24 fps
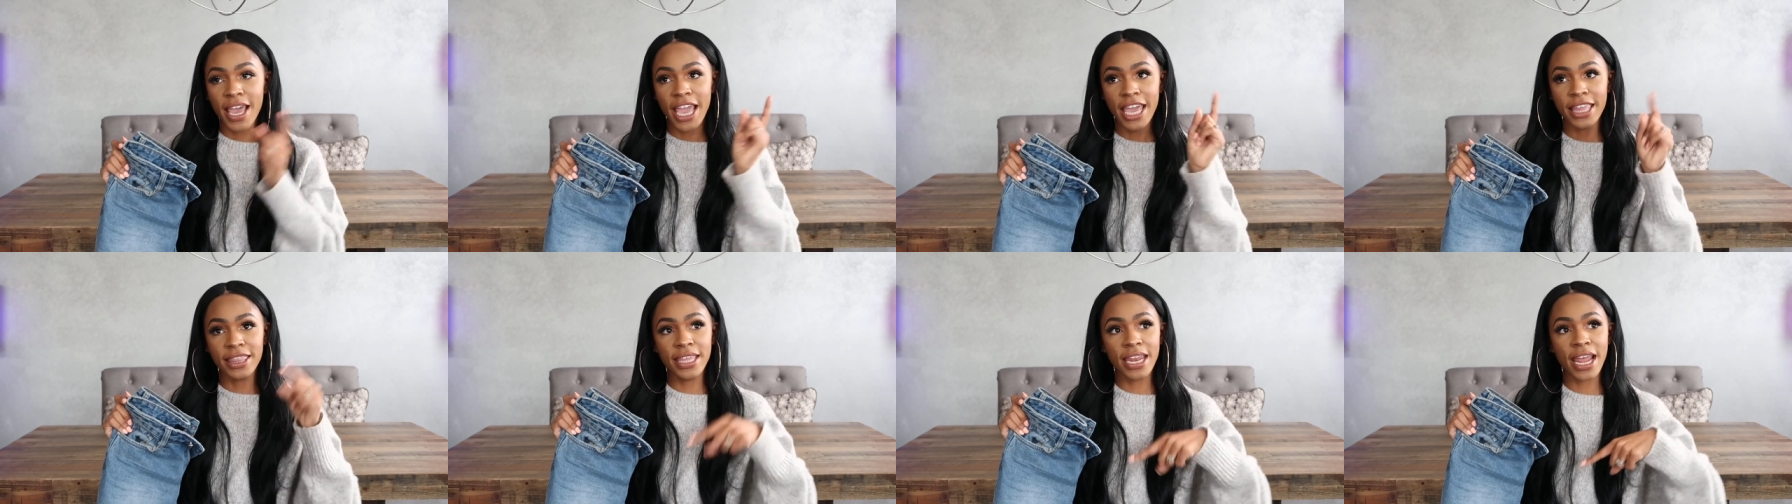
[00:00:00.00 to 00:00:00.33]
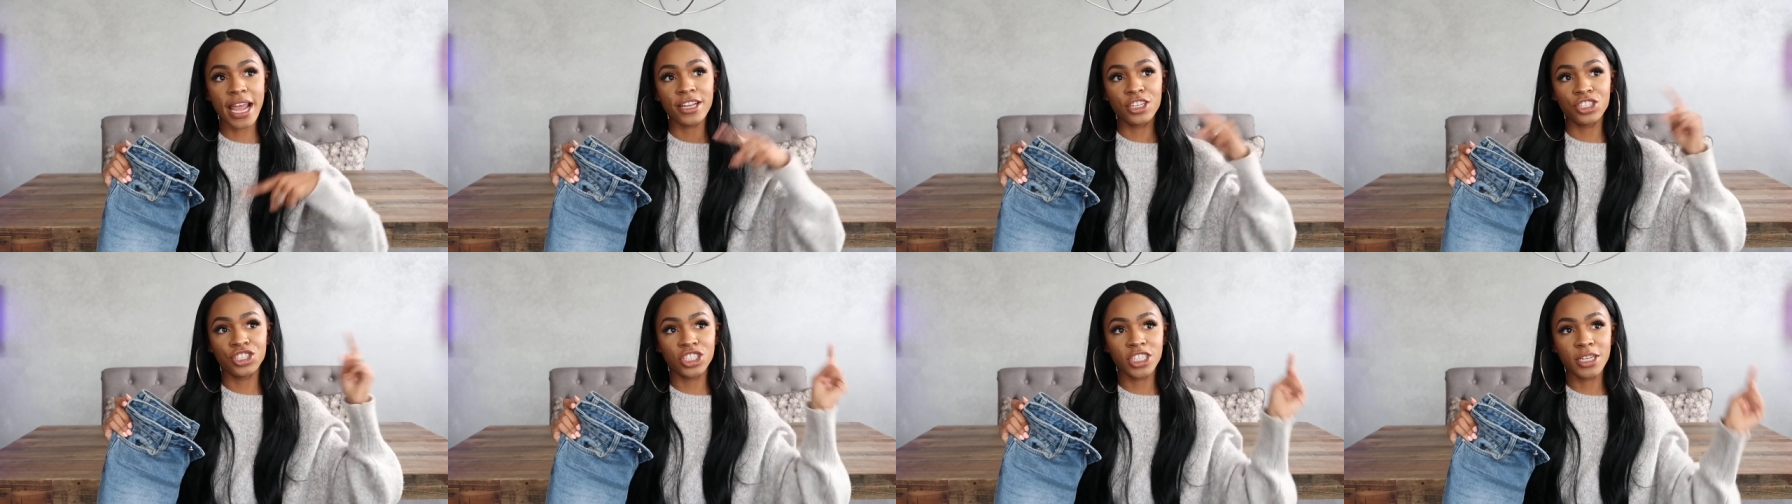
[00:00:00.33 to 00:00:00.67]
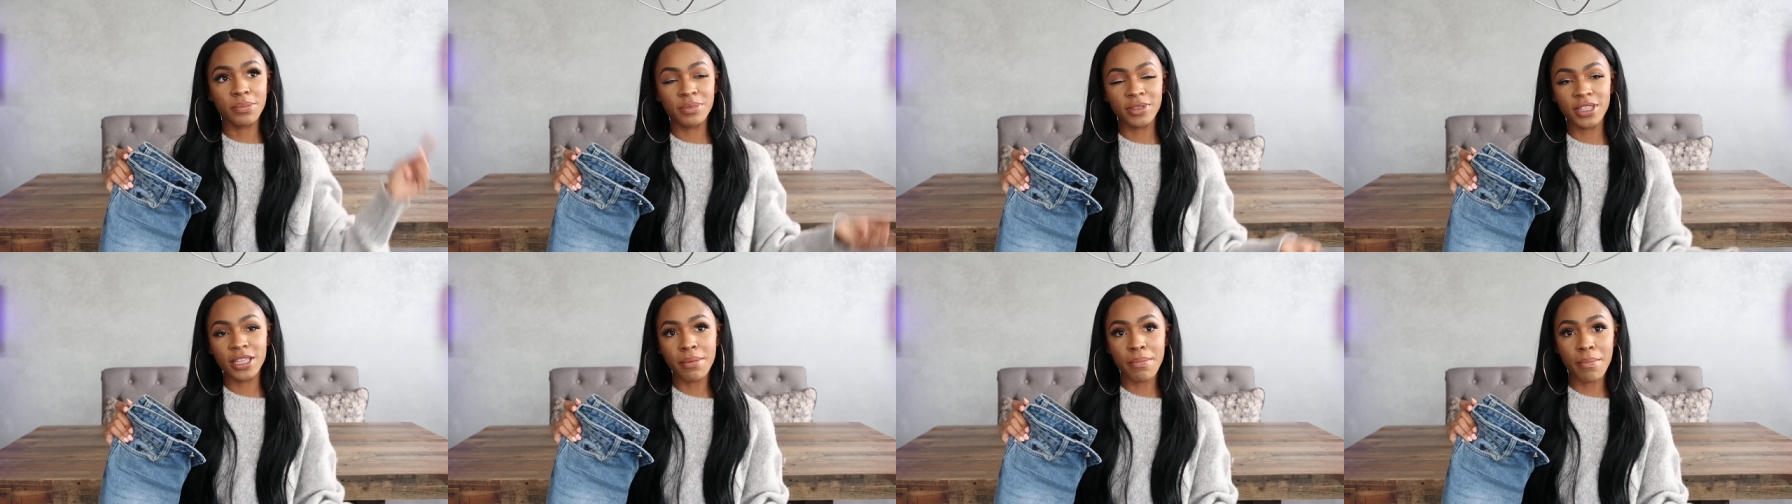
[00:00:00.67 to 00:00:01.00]
and then I
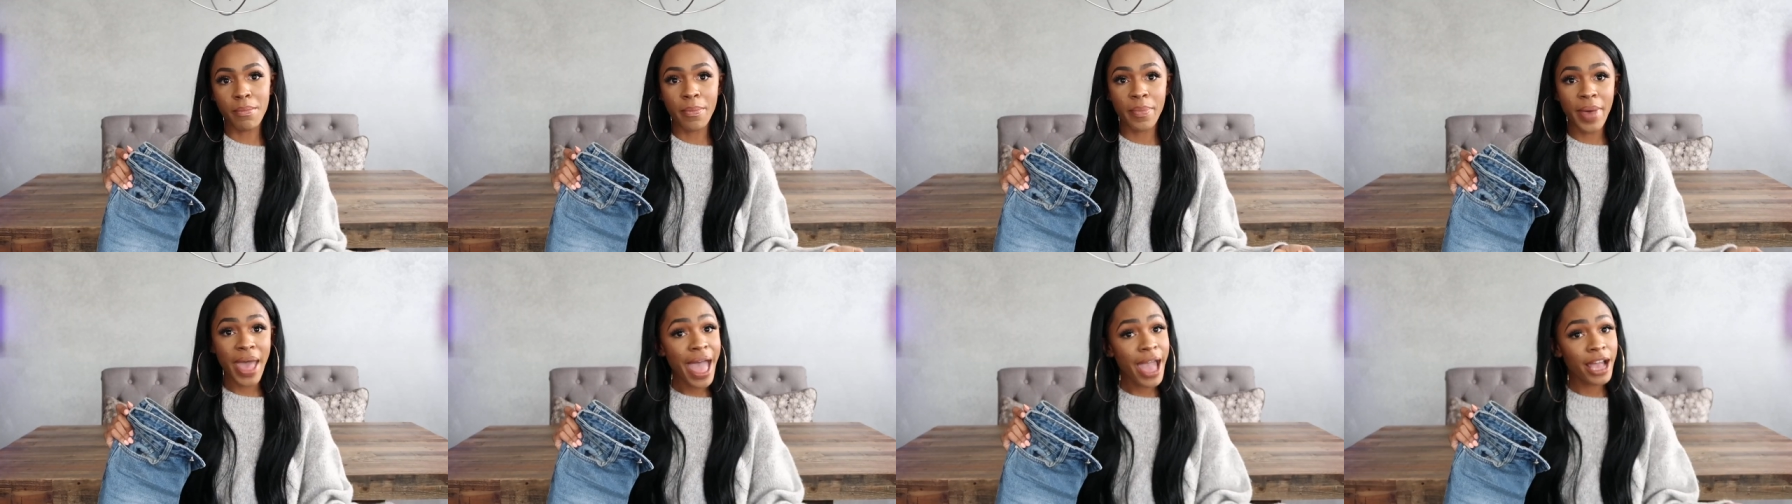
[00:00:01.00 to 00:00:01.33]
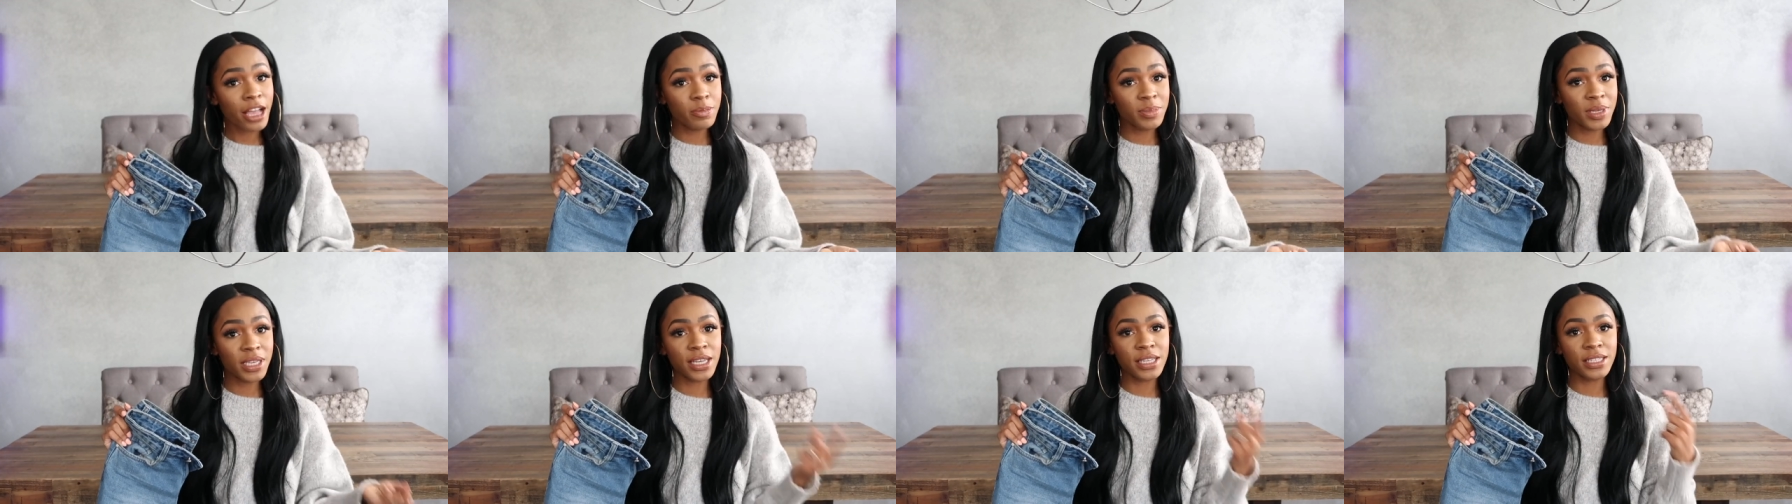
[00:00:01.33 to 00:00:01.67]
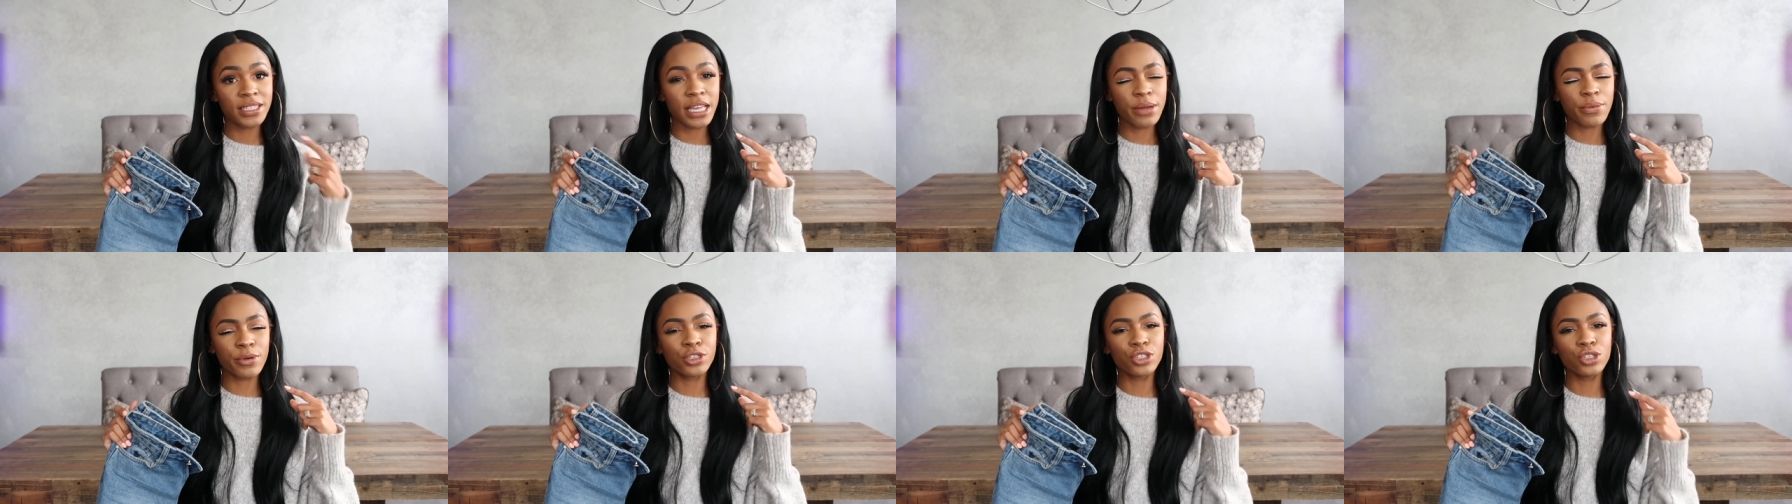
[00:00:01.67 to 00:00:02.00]
shipped them back because
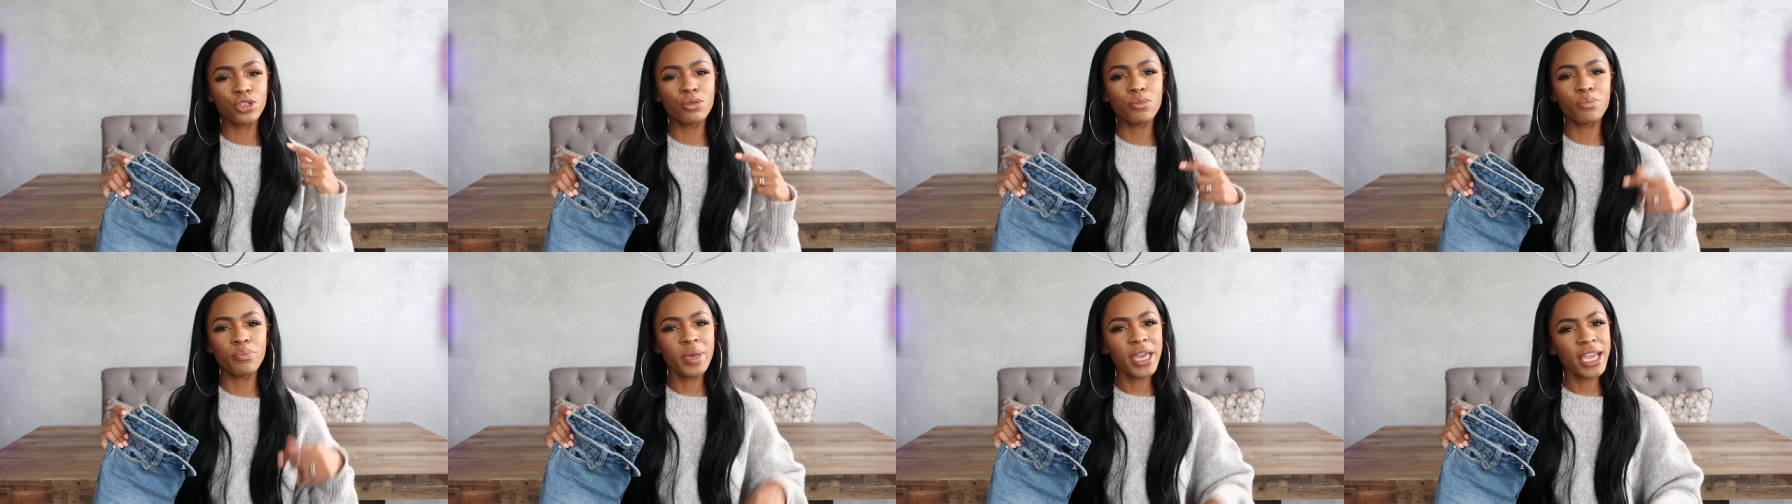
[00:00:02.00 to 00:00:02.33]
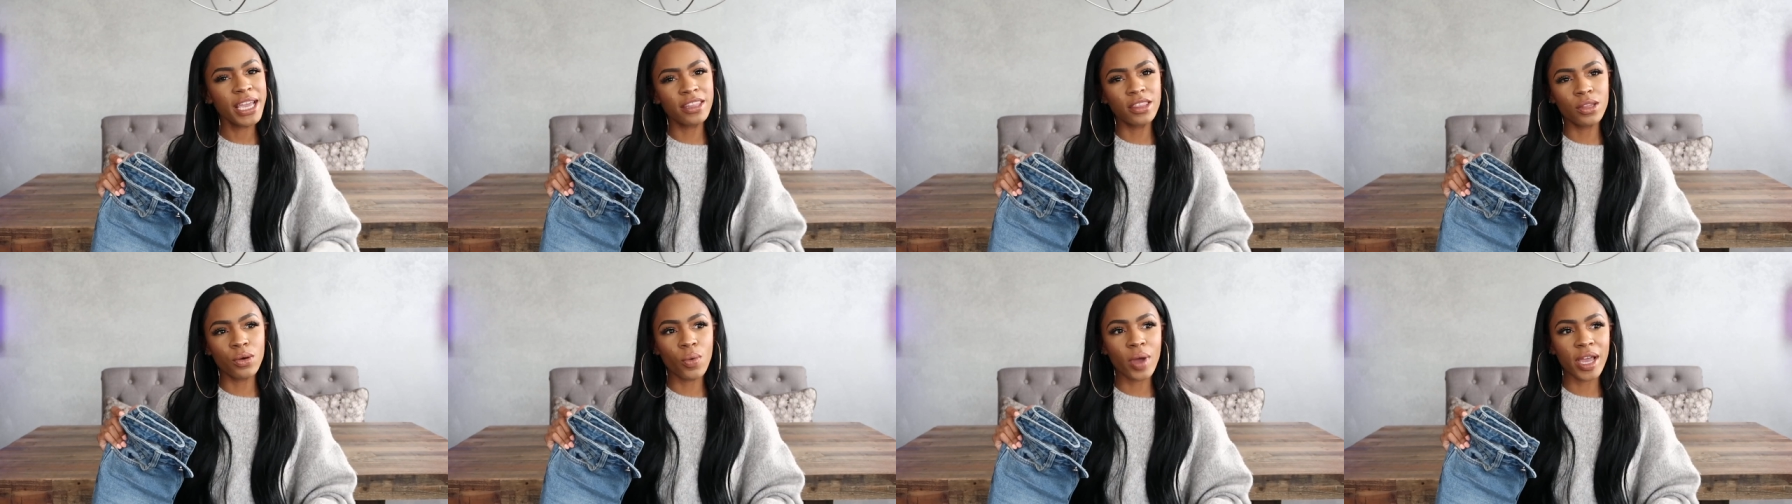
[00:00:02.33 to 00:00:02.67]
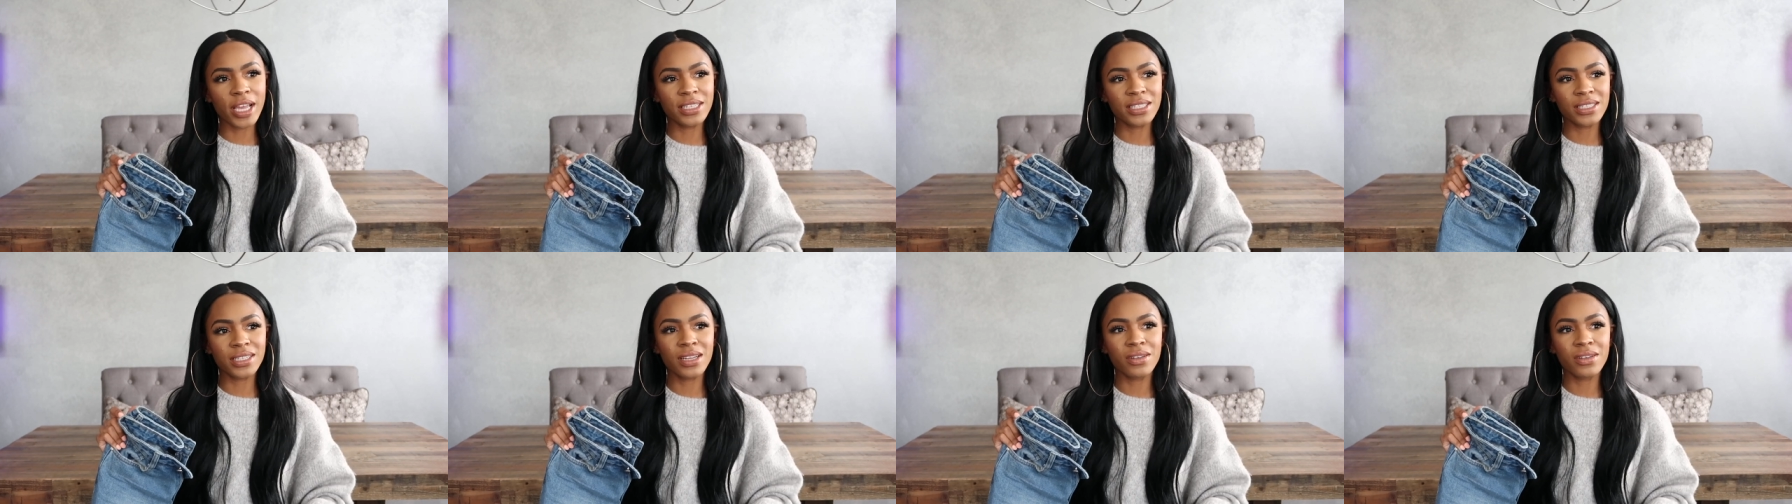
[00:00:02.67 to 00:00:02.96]
they were too big in the waist.